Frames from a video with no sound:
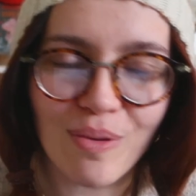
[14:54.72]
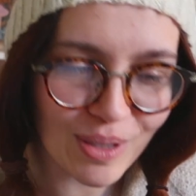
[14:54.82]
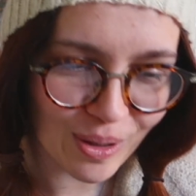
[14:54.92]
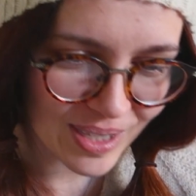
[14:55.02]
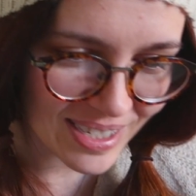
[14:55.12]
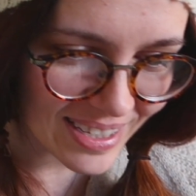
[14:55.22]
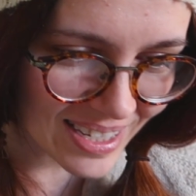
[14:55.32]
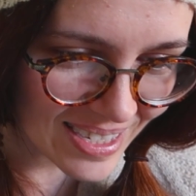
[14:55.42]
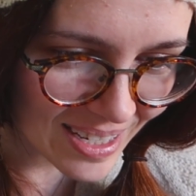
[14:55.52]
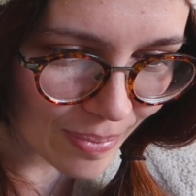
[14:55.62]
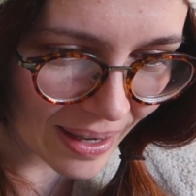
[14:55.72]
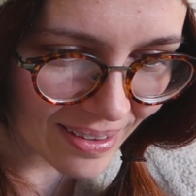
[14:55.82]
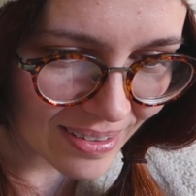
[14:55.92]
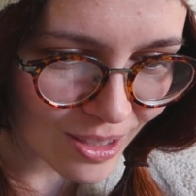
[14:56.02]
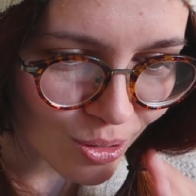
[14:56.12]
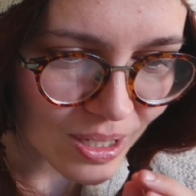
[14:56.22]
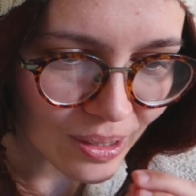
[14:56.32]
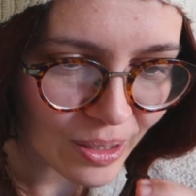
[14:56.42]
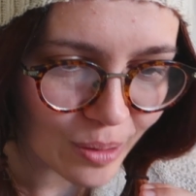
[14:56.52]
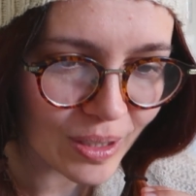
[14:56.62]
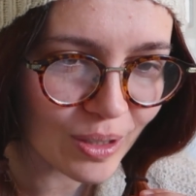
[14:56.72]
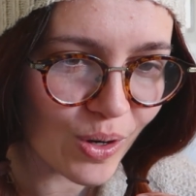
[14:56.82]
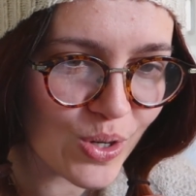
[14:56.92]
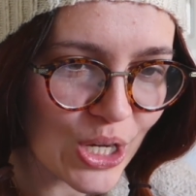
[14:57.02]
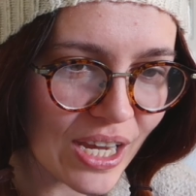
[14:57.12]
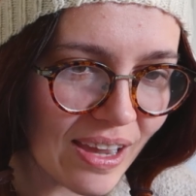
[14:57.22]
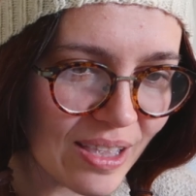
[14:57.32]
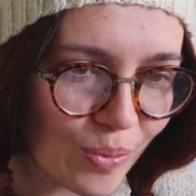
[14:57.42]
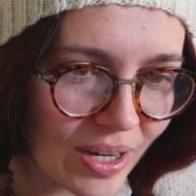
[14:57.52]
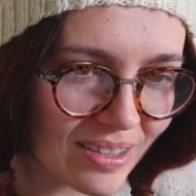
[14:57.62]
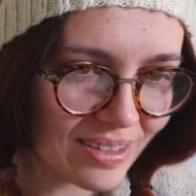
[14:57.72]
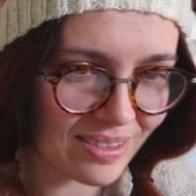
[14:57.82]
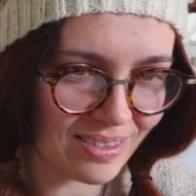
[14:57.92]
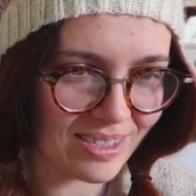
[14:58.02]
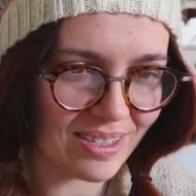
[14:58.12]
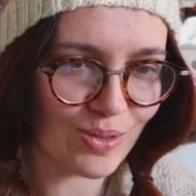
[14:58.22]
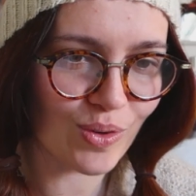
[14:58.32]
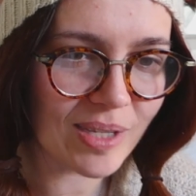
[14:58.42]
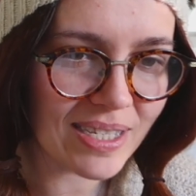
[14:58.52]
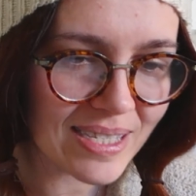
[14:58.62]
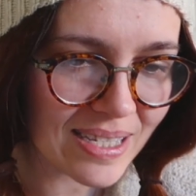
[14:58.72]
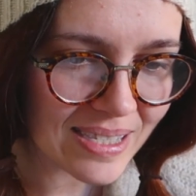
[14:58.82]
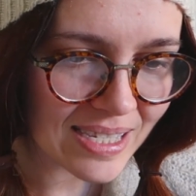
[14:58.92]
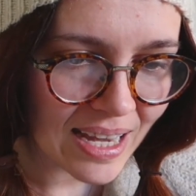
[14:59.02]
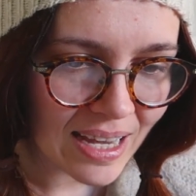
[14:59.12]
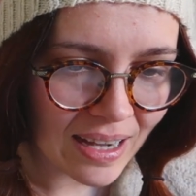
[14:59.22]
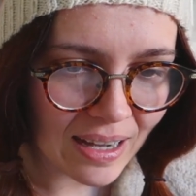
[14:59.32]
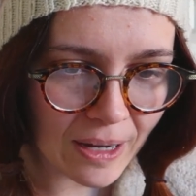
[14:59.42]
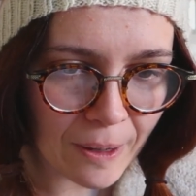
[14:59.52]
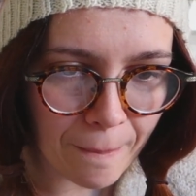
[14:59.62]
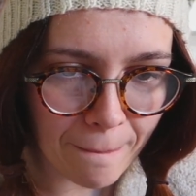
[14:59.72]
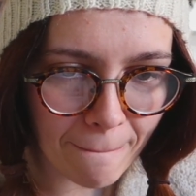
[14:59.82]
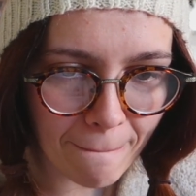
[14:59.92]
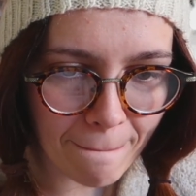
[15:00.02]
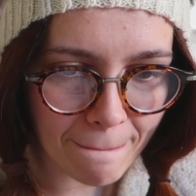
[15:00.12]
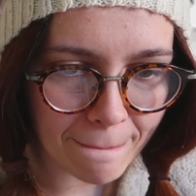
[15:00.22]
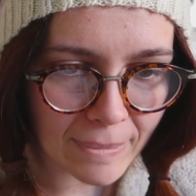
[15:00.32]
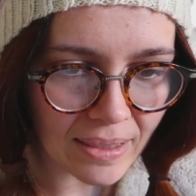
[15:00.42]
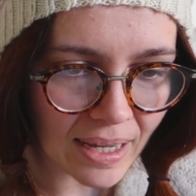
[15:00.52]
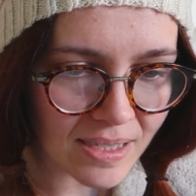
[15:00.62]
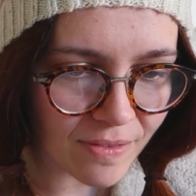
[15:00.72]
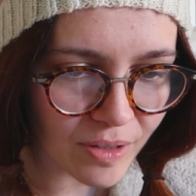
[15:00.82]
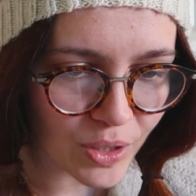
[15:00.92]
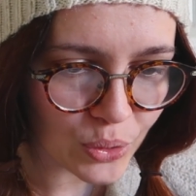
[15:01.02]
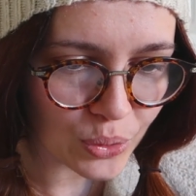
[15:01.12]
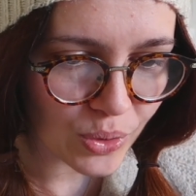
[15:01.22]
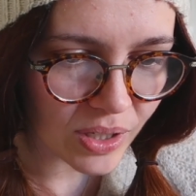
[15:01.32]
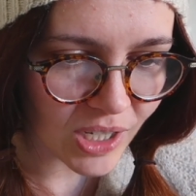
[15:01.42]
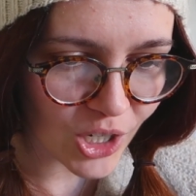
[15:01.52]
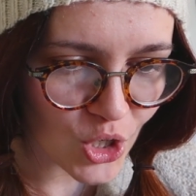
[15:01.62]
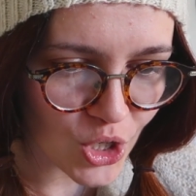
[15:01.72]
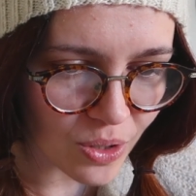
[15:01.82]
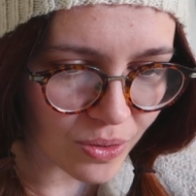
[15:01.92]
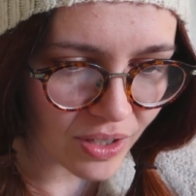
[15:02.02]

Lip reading: but no, it's knit pattern. It looks a little bit crochet the way that it sits from a distance. It has a very cool texture on